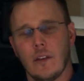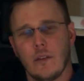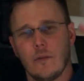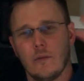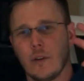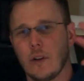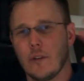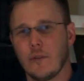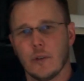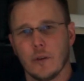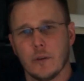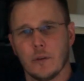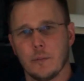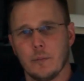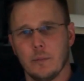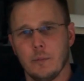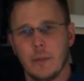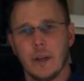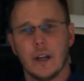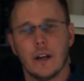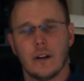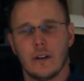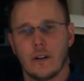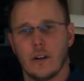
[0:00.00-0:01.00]
rear view
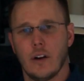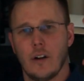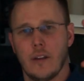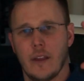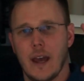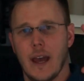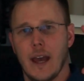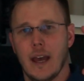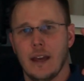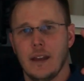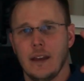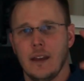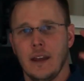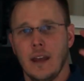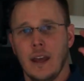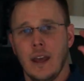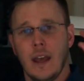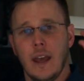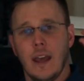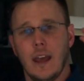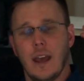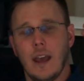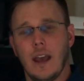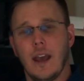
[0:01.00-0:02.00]
mirror and all that,
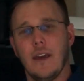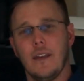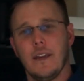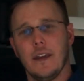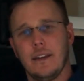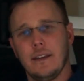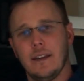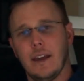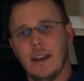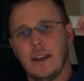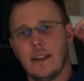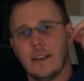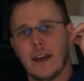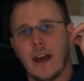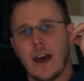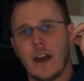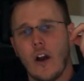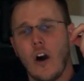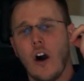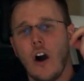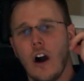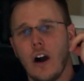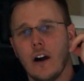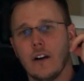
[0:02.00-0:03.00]
and they take
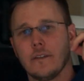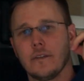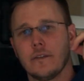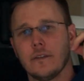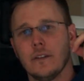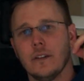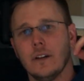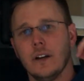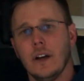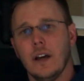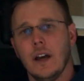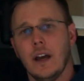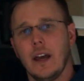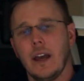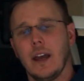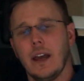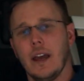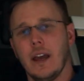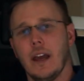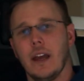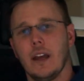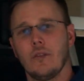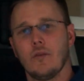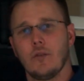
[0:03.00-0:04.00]
that off
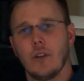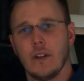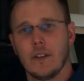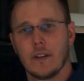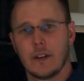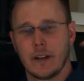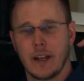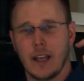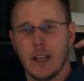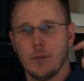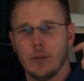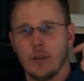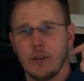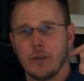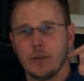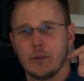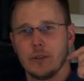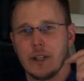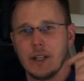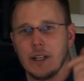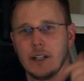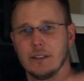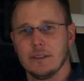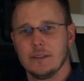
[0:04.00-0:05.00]
and run the cable through
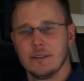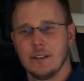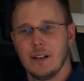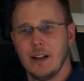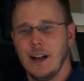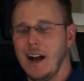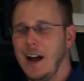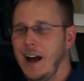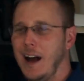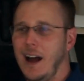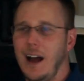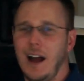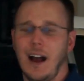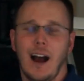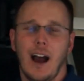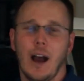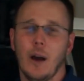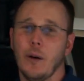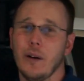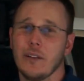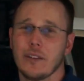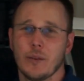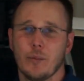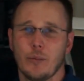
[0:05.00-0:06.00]
there.
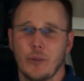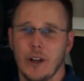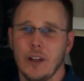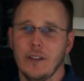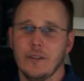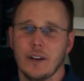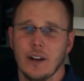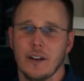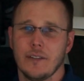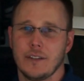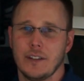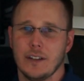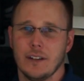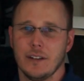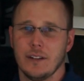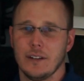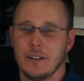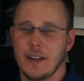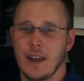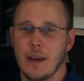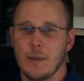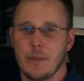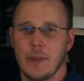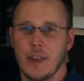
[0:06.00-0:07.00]
I wasn't brave enough to
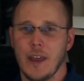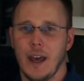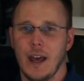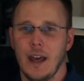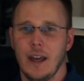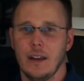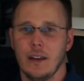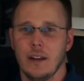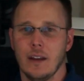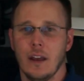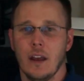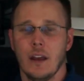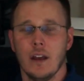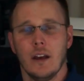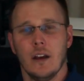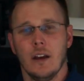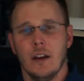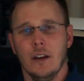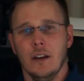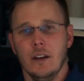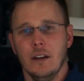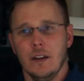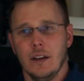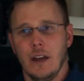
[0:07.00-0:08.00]
attempt that
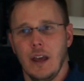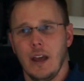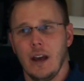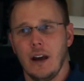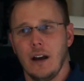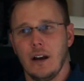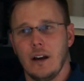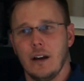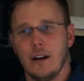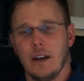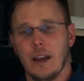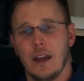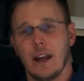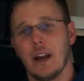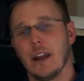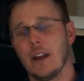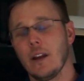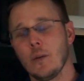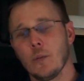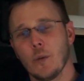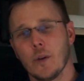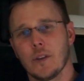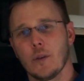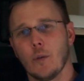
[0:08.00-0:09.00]
uh, and I
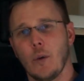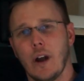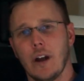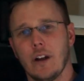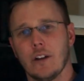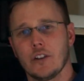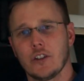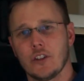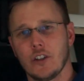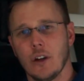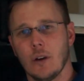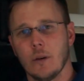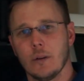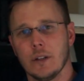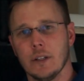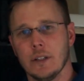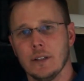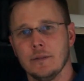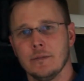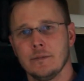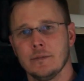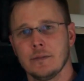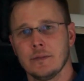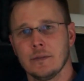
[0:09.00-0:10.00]
didn't want the wires
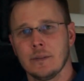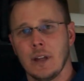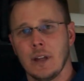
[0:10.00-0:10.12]
showing,